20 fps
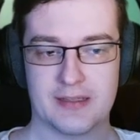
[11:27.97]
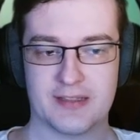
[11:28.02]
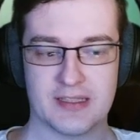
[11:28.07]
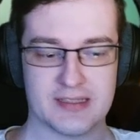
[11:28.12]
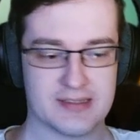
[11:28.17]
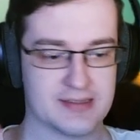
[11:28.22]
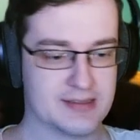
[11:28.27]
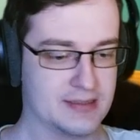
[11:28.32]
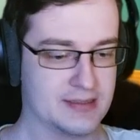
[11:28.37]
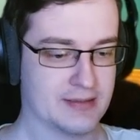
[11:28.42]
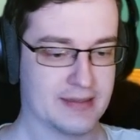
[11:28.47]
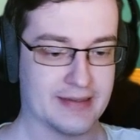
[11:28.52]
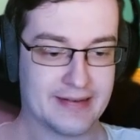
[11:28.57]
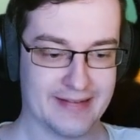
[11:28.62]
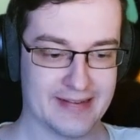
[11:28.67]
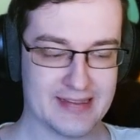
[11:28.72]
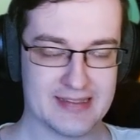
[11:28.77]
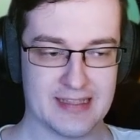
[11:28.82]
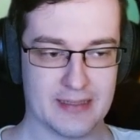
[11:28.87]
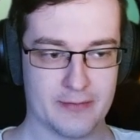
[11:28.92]
Just
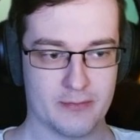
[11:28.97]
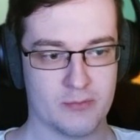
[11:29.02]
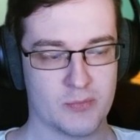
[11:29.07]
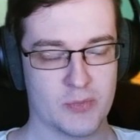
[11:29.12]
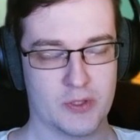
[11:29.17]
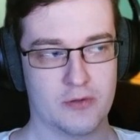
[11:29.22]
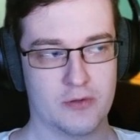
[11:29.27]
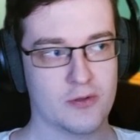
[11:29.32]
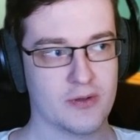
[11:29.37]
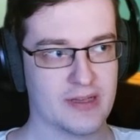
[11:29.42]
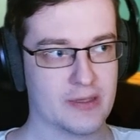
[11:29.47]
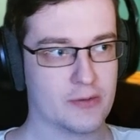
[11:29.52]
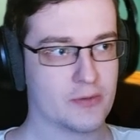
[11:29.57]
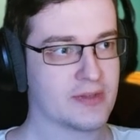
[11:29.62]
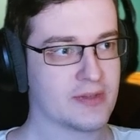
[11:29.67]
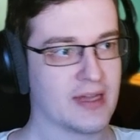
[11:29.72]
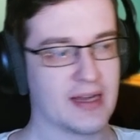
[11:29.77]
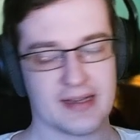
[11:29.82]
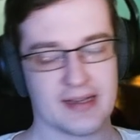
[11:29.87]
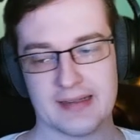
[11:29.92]
release them, you don't need to
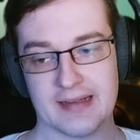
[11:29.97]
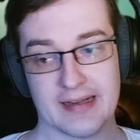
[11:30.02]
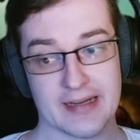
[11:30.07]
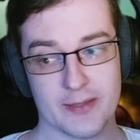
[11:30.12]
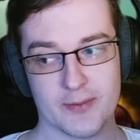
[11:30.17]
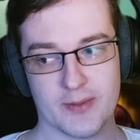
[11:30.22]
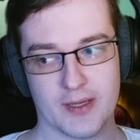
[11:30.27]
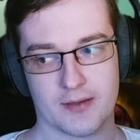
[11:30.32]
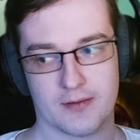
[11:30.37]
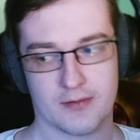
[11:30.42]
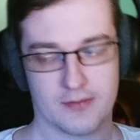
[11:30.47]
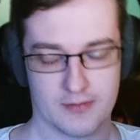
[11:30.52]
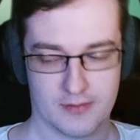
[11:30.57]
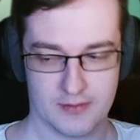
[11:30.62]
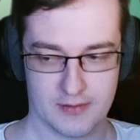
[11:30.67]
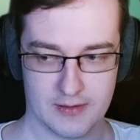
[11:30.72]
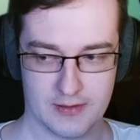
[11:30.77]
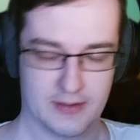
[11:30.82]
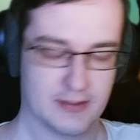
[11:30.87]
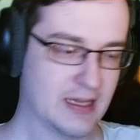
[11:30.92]
target anyone
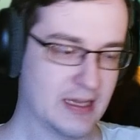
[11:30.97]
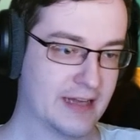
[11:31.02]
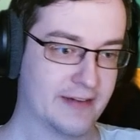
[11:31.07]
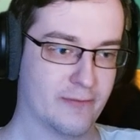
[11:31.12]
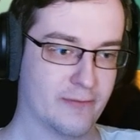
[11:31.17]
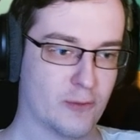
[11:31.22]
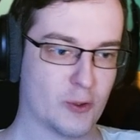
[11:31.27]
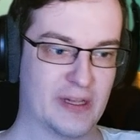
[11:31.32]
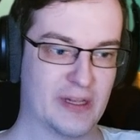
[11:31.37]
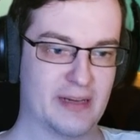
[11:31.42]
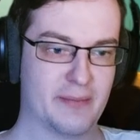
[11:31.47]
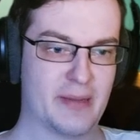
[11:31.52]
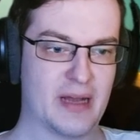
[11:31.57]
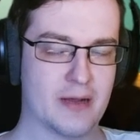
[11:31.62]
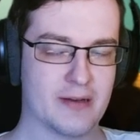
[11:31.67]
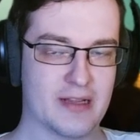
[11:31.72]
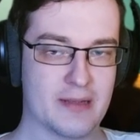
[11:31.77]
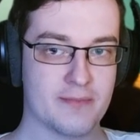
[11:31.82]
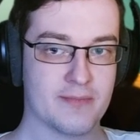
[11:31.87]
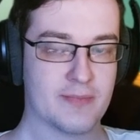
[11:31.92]
and forget
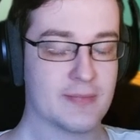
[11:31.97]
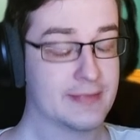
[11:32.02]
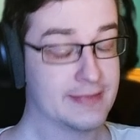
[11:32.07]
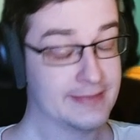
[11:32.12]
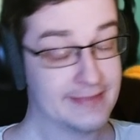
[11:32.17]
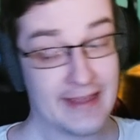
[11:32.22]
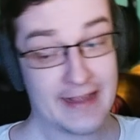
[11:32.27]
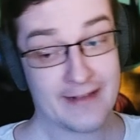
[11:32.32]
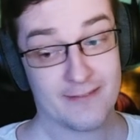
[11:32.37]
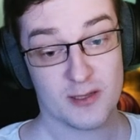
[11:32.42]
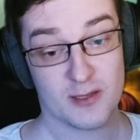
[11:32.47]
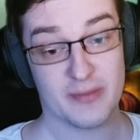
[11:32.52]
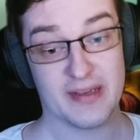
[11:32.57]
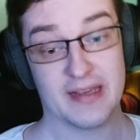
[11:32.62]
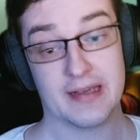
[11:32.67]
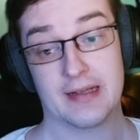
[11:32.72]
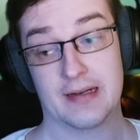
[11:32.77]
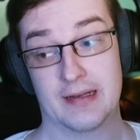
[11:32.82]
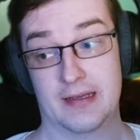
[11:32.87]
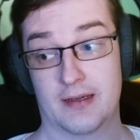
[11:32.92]
about them, they will be
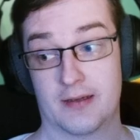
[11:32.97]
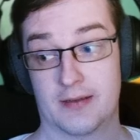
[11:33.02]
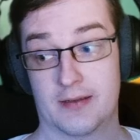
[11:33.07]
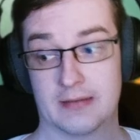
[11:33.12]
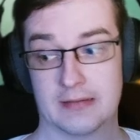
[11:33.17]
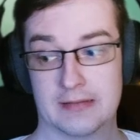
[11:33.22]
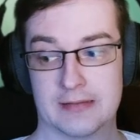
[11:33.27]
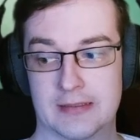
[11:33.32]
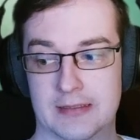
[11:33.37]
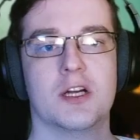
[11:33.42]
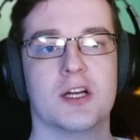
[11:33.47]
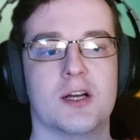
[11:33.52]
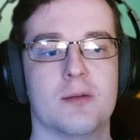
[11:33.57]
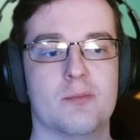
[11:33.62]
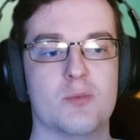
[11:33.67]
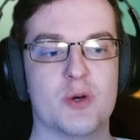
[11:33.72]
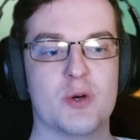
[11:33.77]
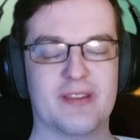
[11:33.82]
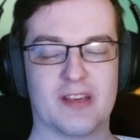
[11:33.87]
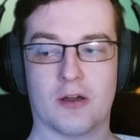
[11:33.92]
healing.
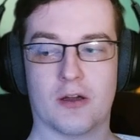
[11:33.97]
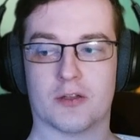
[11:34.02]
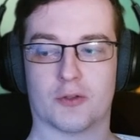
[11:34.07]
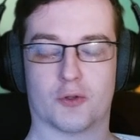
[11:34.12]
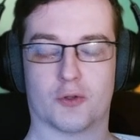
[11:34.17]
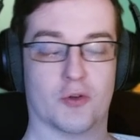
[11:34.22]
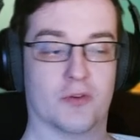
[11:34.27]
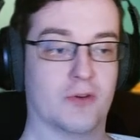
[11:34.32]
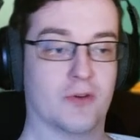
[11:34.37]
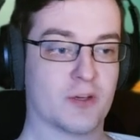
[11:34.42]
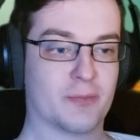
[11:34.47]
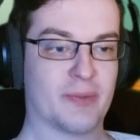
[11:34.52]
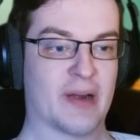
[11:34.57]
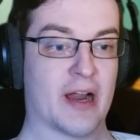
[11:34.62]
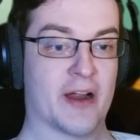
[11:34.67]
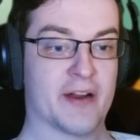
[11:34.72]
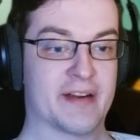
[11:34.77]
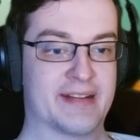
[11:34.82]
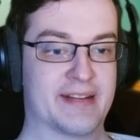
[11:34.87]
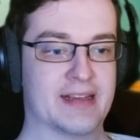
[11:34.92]
Moving on to 4th
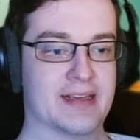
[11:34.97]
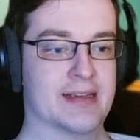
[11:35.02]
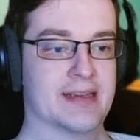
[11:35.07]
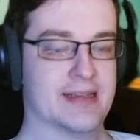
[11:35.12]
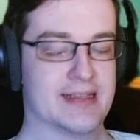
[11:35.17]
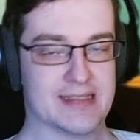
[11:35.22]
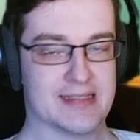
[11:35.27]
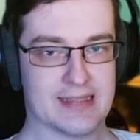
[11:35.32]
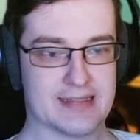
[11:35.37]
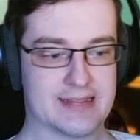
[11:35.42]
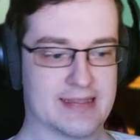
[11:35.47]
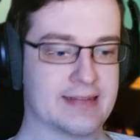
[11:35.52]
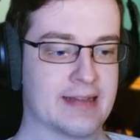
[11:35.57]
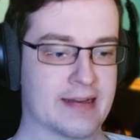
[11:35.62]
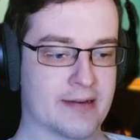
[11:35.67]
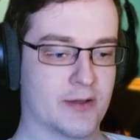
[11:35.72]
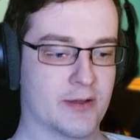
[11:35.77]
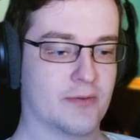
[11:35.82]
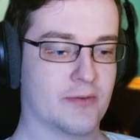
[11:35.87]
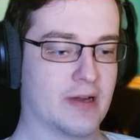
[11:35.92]
priority is
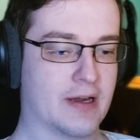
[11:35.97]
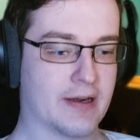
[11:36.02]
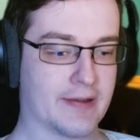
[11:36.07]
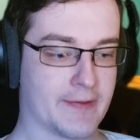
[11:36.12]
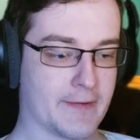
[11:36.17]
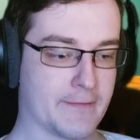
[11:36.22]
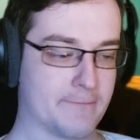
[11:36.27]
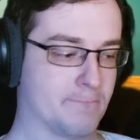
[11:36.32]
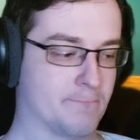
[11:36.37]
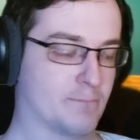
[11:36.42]
Cenarius Ward.